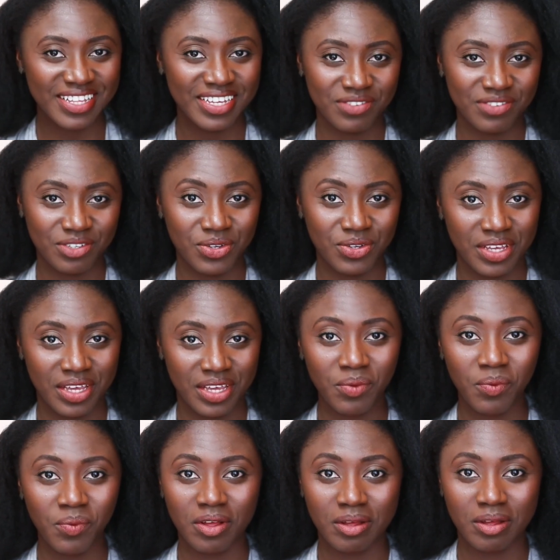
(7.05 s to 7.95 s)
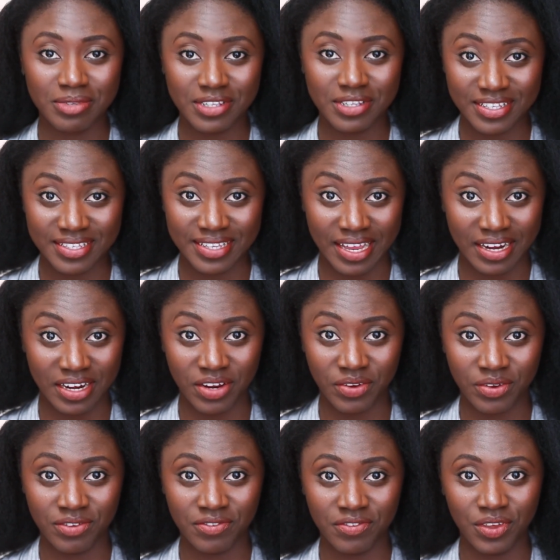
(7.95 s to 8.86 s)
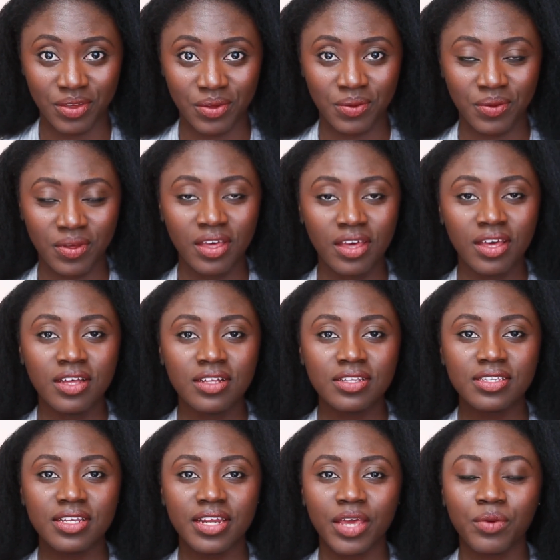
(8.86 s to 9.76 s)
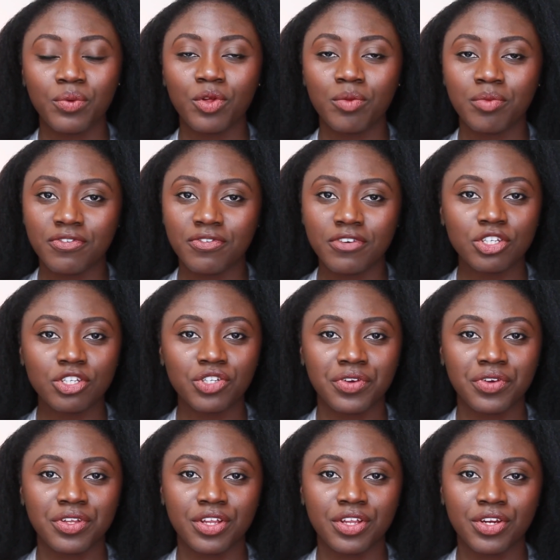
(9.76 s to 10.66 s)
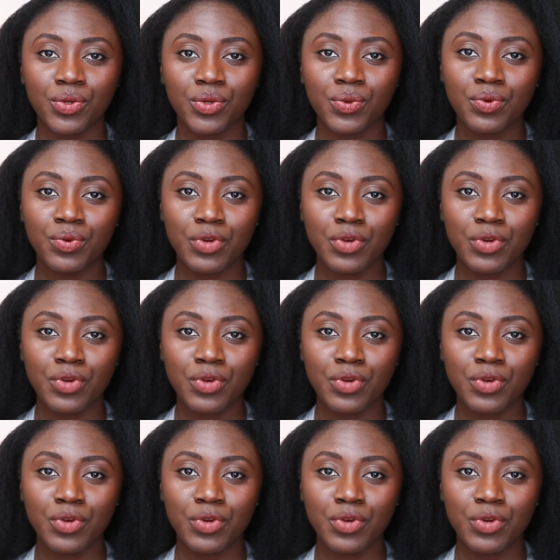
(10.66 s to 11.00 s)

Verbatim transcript: thanks for tuning in. Welcome to the Saturday Review. Today we'll be featuring the new